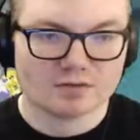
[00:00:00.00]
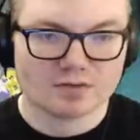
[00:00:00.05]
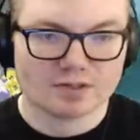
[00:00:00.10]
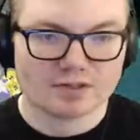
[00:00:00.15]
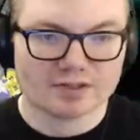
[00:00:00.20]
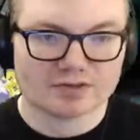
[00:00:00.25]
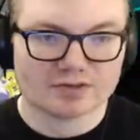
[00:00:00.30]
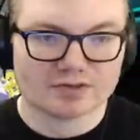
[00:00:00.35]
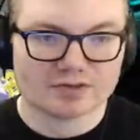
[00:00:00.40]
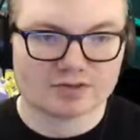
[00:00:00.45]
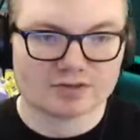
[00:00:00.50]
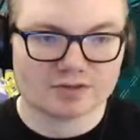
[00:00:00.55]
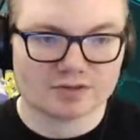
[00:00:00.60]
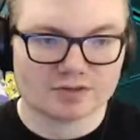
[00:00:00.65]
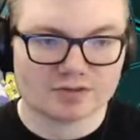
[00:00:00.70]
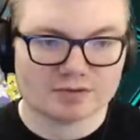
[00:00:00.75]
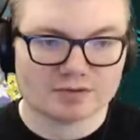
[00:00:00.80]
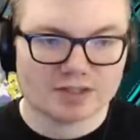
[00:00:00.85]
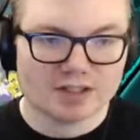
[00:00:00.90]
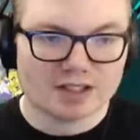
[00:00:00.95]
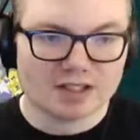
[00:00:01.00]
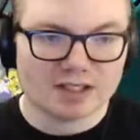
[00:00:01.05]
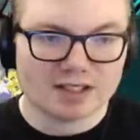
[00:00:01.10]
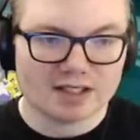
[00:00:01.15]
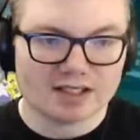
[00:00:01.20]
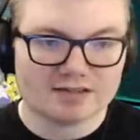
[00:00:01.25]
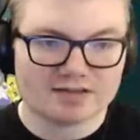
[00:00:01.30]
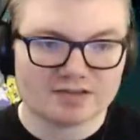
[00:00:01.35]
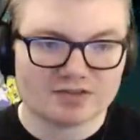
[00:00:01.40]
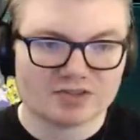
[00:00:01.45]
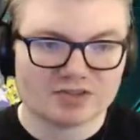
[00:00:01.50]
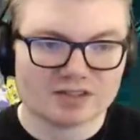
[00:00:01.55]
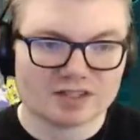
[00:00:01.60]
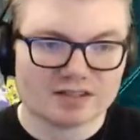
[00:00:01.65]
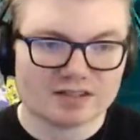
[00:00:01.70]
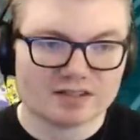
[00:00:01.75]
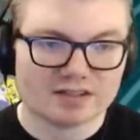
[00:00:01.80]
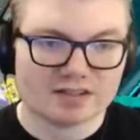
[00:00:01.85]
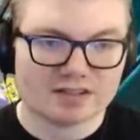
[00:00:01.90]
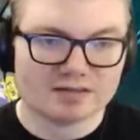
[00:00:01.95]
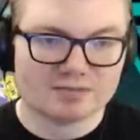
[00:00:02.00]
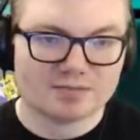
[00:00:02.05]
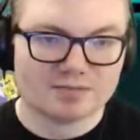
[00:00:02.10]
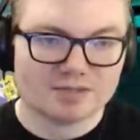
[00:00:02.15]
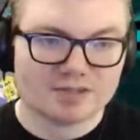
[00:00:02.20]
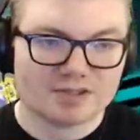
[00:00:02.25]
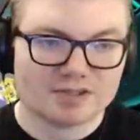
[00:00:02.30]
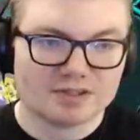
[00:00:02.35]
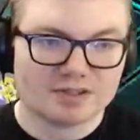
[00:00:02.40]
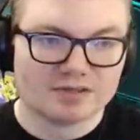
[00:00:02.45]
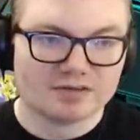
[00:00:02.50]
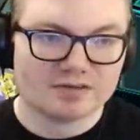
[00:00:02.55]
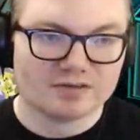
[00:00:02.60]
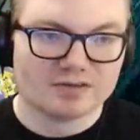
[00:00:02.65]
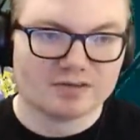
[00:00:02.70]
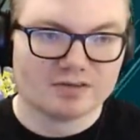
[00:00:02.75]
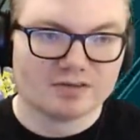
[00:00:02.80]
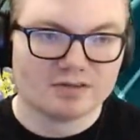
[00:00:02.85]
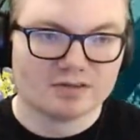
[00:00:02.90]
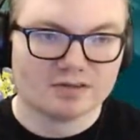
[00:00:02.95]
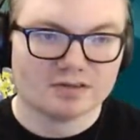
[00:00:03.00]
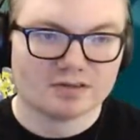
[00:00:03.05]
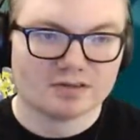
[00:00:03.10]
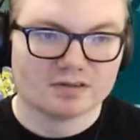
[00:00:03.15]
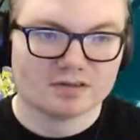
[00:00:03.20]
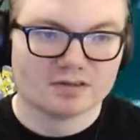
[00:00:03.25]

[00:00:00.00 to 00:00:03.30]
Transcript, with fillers: What else is new? I guess there's nothing up here then?